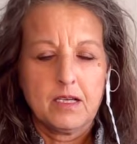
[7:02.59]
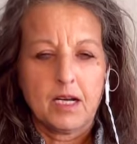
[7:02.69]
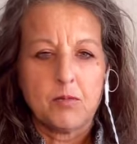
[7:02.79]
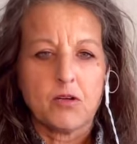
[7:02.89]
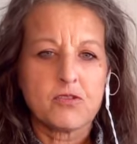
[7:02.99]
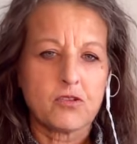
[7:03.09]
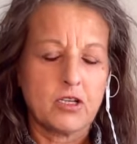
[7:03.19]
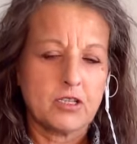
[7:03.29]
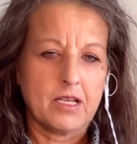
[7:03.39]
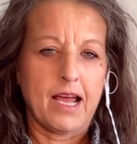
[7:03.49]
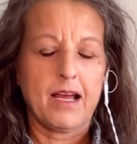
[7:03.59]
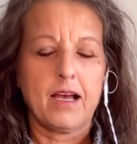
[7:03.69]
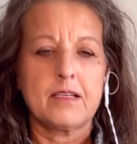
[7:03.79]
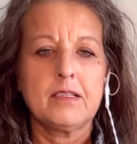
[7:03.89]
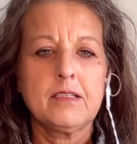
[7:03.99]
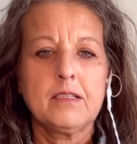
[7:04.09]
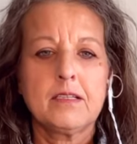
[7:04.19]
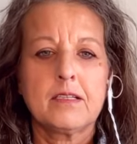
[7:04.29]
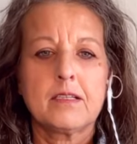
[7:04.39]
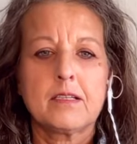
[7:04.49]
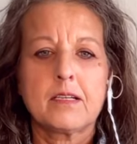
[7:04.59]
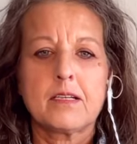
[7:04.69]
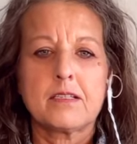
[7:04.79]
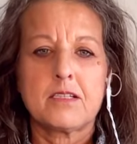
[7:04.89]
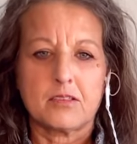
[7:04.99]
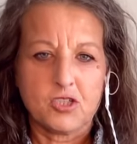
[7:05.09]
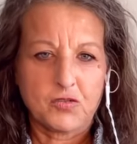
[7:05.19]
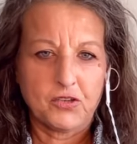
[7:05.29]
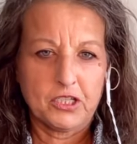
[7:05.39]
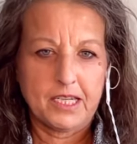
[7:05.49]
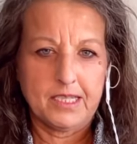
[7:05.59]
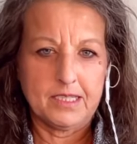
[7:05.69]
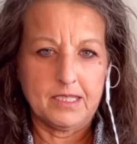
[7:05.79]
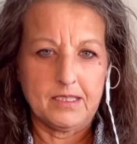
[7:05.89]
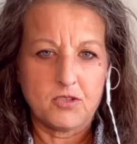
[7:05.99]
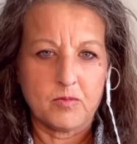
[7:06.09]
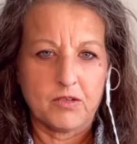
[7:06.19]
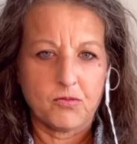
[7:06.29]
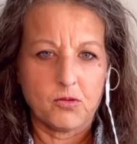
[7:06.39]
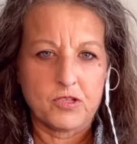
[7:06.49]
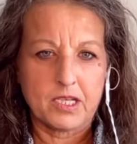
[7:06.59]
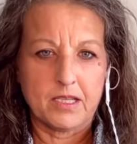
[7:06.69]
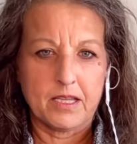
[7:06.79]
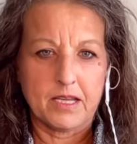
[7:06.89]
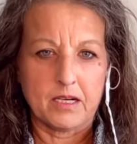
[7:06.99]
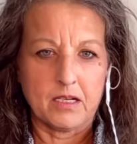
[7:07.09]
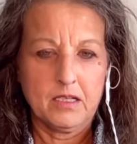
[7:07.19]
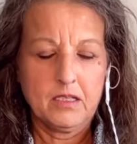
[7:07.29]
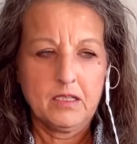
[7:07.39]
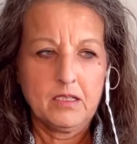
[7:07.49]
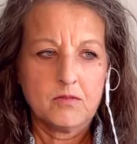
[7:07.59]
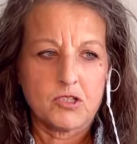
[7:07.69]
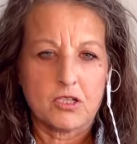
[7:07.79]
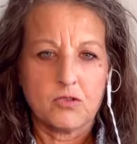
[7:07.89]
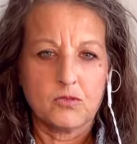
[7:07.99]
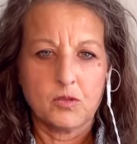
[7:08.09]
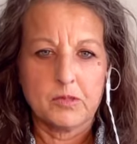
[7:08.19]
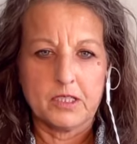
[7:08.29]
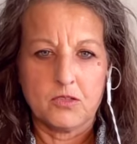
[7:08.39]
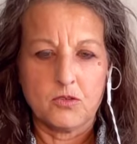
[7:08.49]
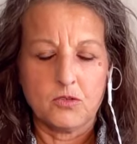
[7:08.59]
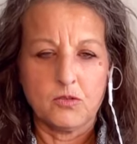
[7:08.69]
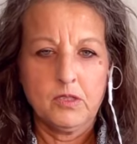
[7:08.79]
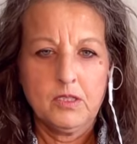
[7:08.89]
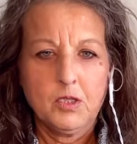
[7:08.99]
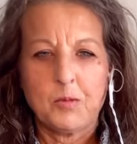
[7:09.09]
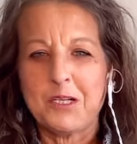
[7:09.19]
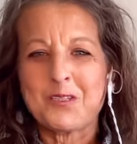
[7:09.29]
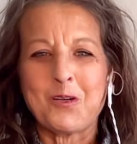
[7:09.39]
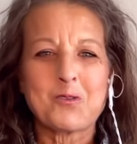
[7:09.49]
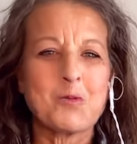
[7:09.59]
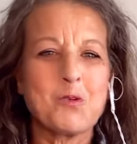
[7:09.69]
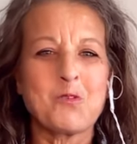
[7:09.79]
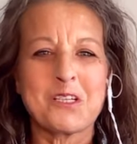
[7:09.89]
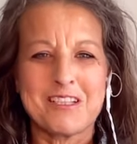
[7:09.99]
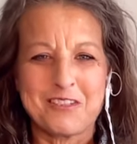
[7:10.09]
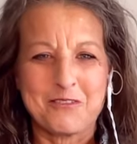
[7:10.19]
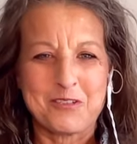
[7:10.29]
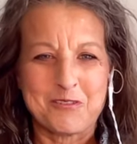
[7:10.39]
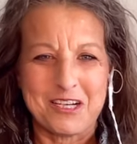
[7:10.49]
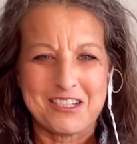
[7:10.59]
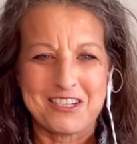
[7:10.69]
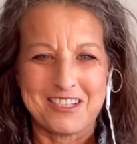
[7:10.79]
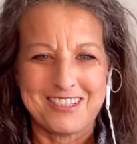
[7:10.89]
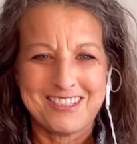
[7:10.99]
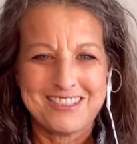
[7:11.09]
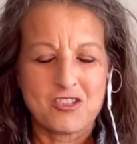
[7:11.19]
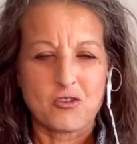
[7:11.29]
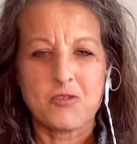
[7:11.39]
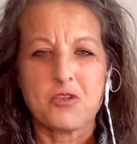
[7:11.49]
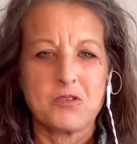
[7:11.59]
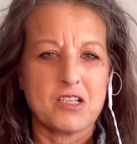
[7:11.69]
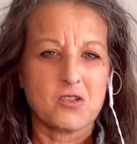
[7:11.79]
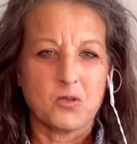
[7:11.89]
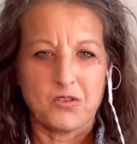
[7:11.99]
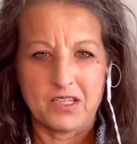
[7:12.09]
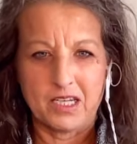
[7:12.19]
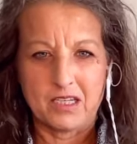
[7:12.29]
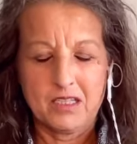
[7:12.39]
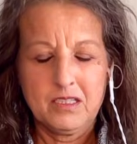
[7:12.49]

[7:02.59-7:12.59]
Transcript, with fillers: I'm also going to add Douglas fir KD 2x4s in there, which I don't normally do, but it's also moving in a different direction. It's also doing its own thing.